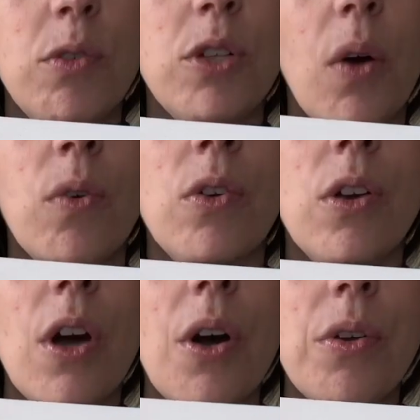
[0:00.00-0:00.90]
don't
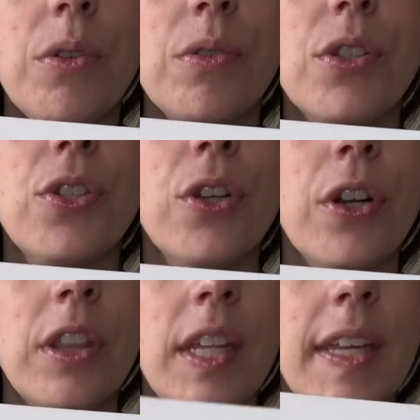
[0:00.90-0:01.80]
know, you
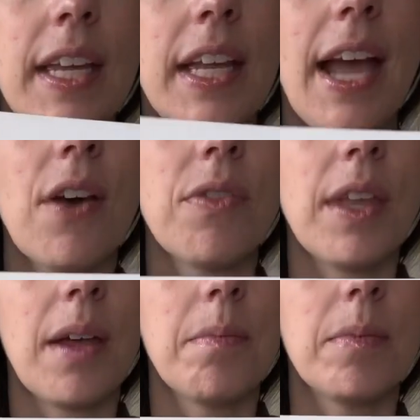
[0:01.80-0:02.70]
certainly can count
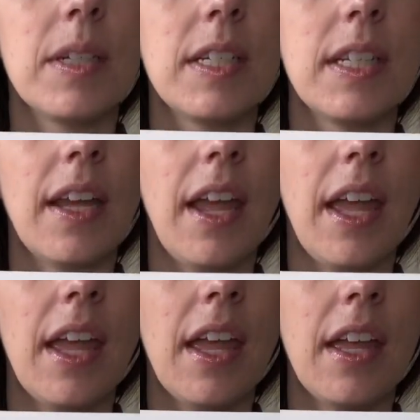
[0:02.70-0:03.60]
them.
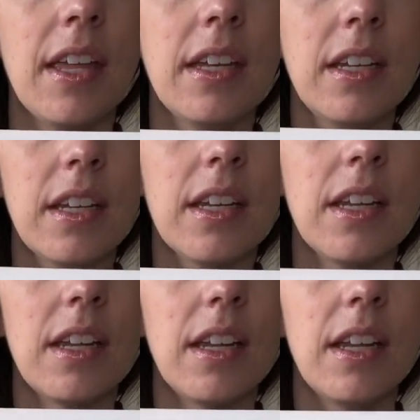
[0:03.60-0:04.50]
10,
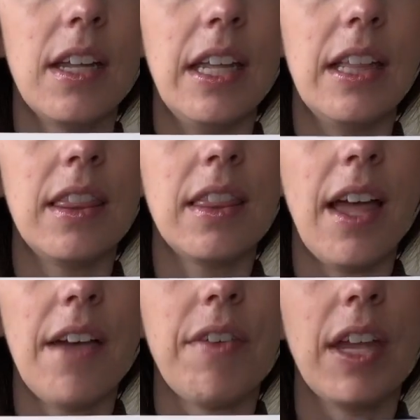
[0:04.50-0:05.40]

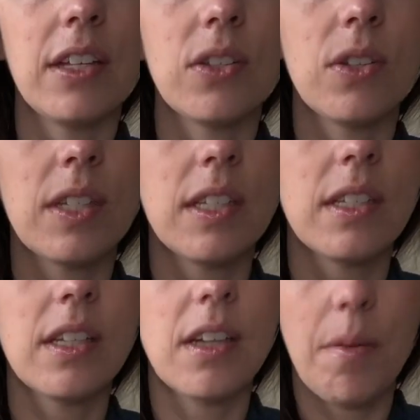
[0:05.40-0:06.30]
11. So this is
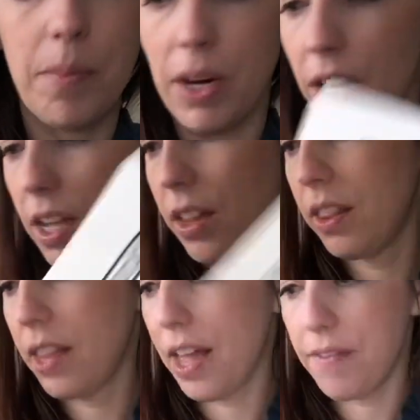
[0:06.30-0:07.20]
the number
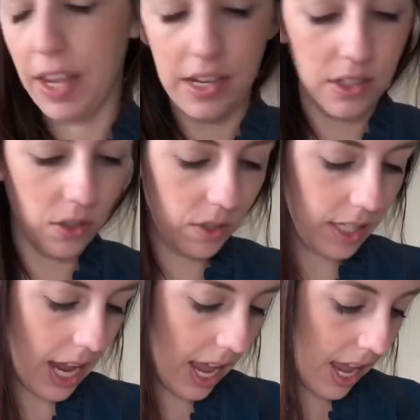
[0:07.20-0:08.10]
11. So
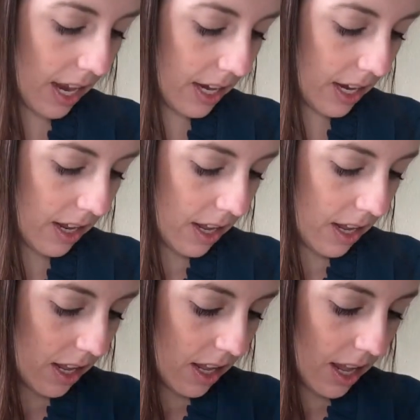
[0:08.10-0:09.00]
10
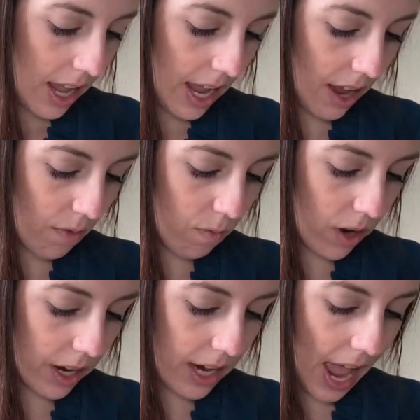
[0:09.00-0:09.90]
and
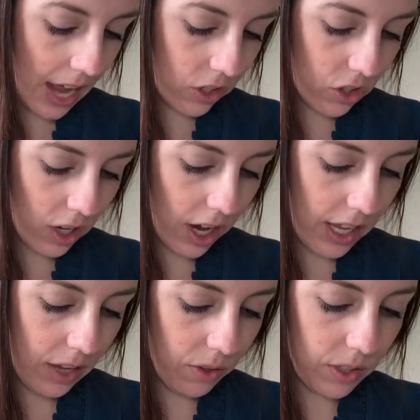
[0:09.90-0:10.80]
1 extra
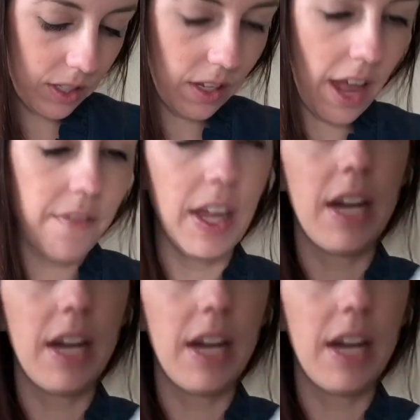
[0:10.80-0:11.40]
equals 11.